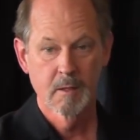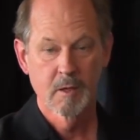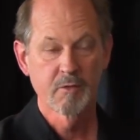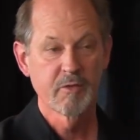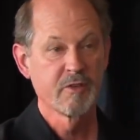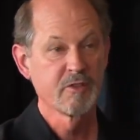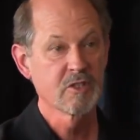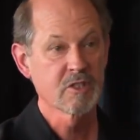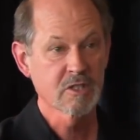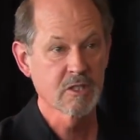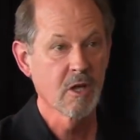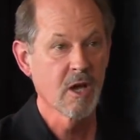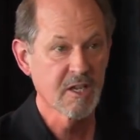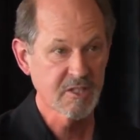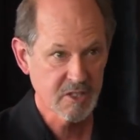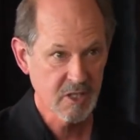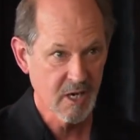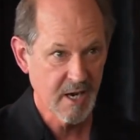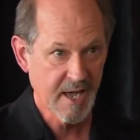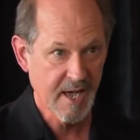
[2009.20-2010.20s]
Or if we've just
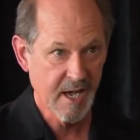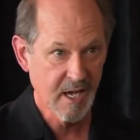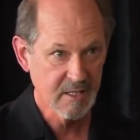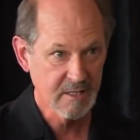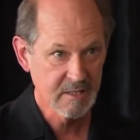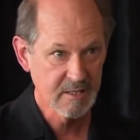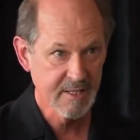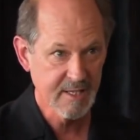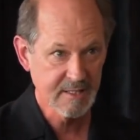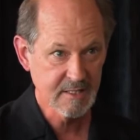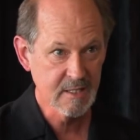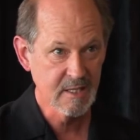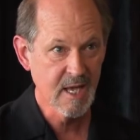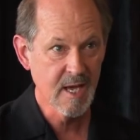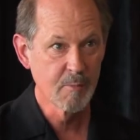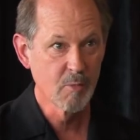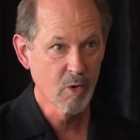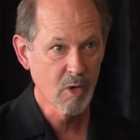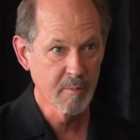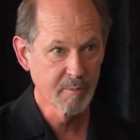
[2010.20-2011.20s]
lost our house, that's a
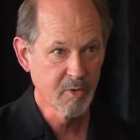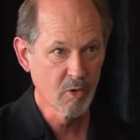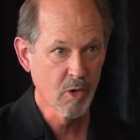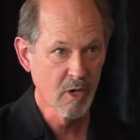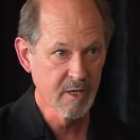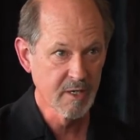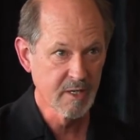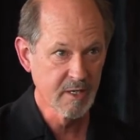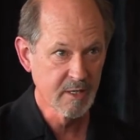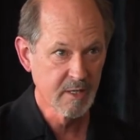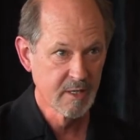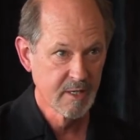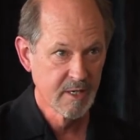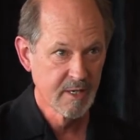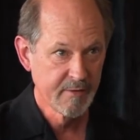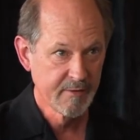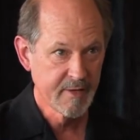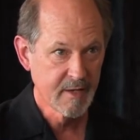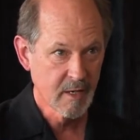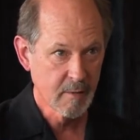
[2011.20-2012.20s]
lot more important
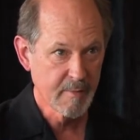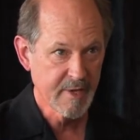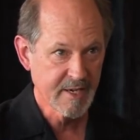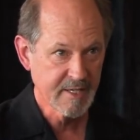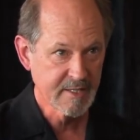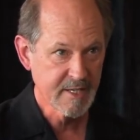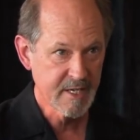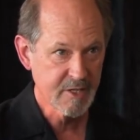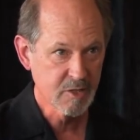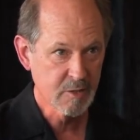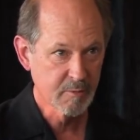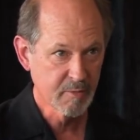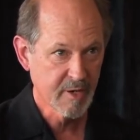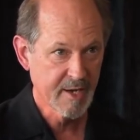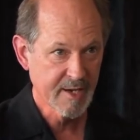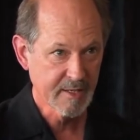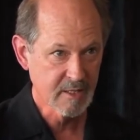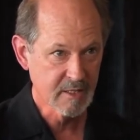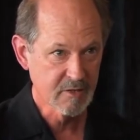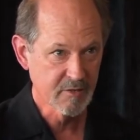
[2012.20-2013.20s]
than our meditation
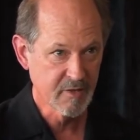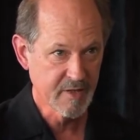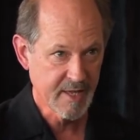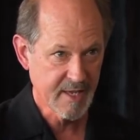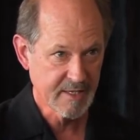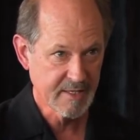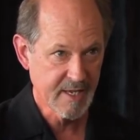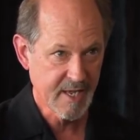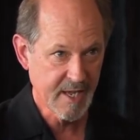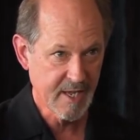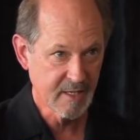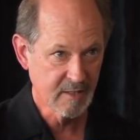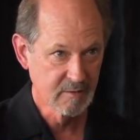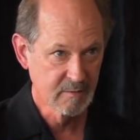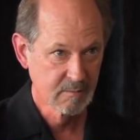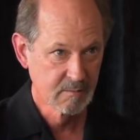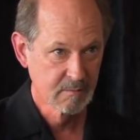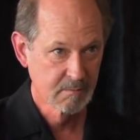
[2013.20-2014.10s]
practice for that day.